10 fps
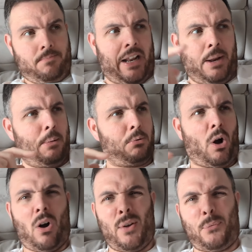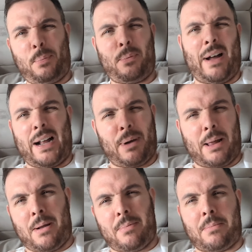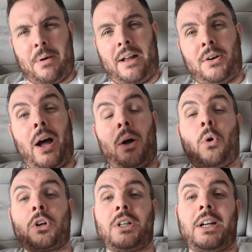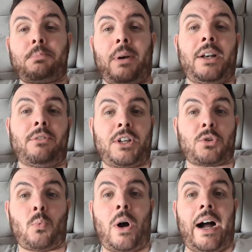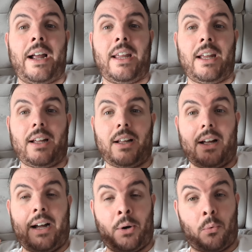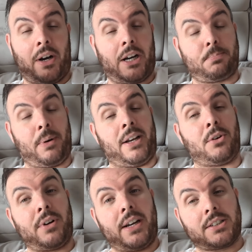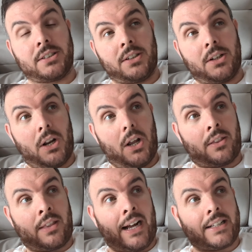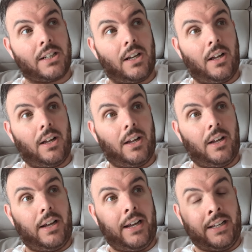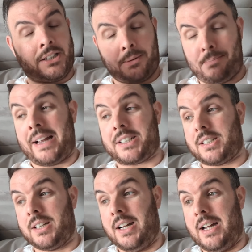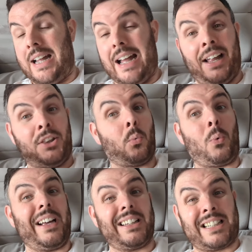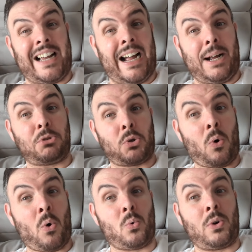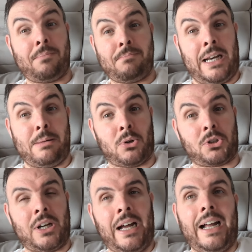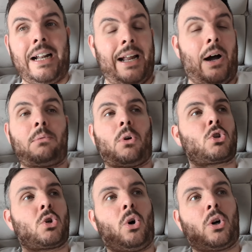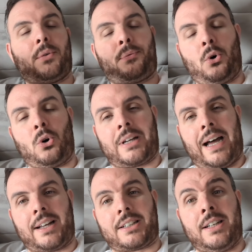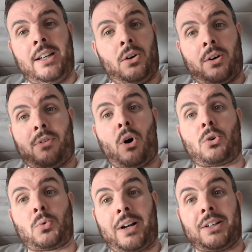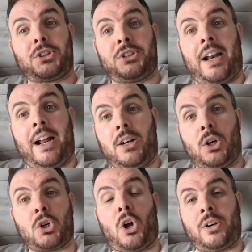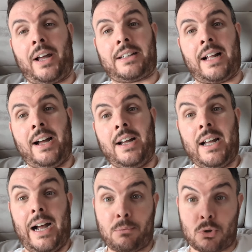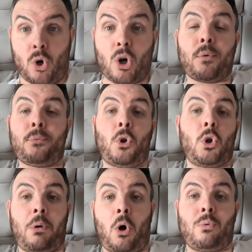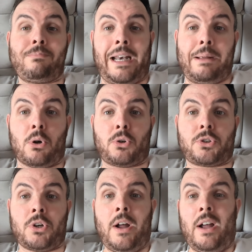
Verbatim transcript: And the people go, oh, you're flipping mad, blah, blah, blah, blah. And I wanted to explain the reason why and I want to explain the reason that is the best and the worst time to own a minibus. Now, I'm not talking a Ford Galaxy or a Volkswagen Sharan. There's nothing like that. I'm talking a full-blown minibus.